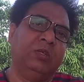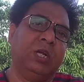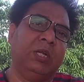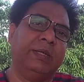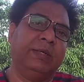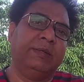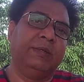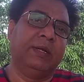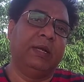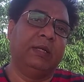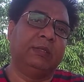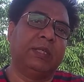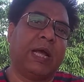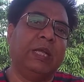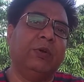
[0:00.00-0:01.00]
done in
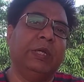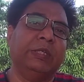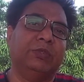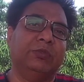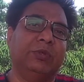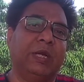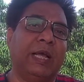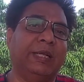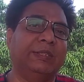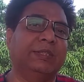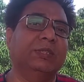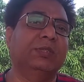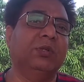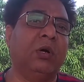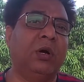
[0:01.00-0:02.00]

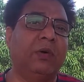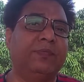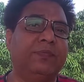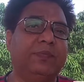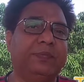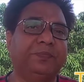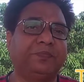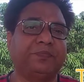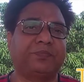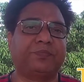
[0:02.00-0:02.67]
thioacidolysis of